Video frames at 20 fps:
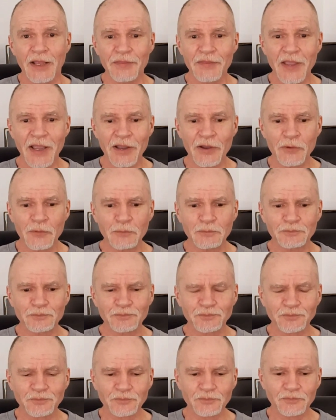Now,
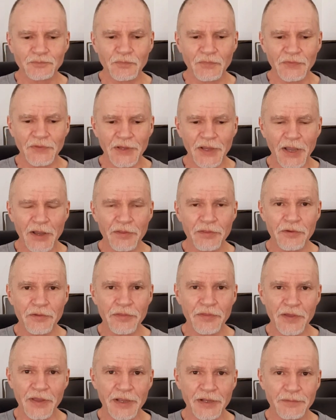the other
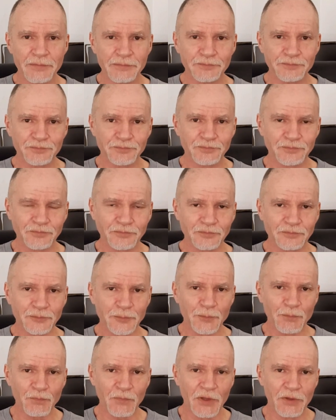thing
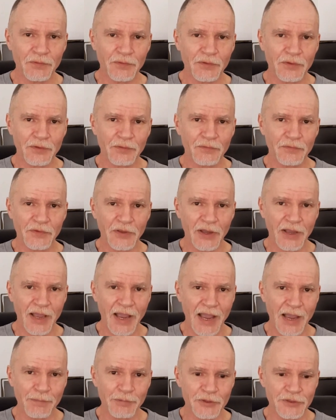that
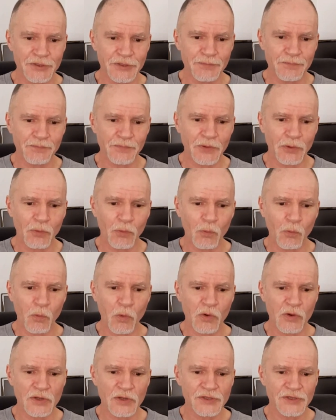happened
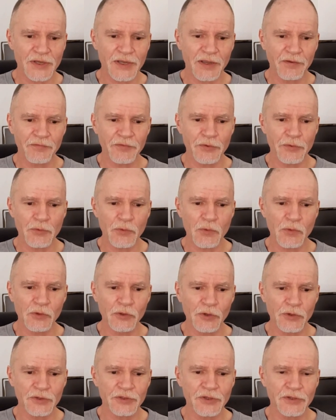was, if you
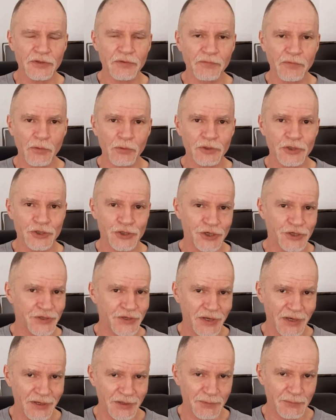looked at the voltages,
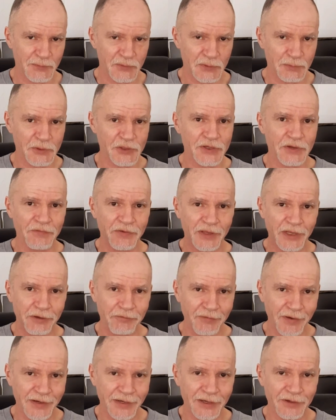I specifically
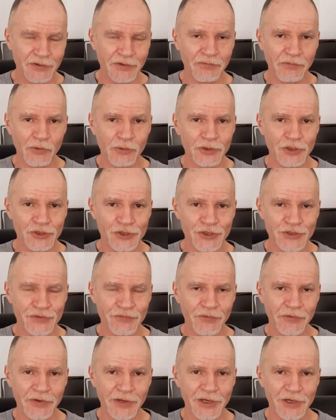read out the voltages
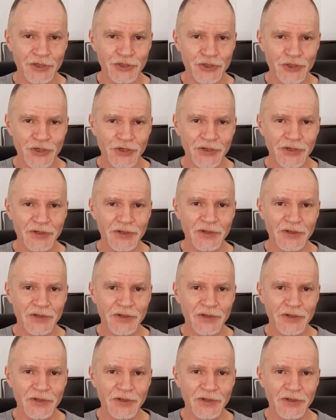for each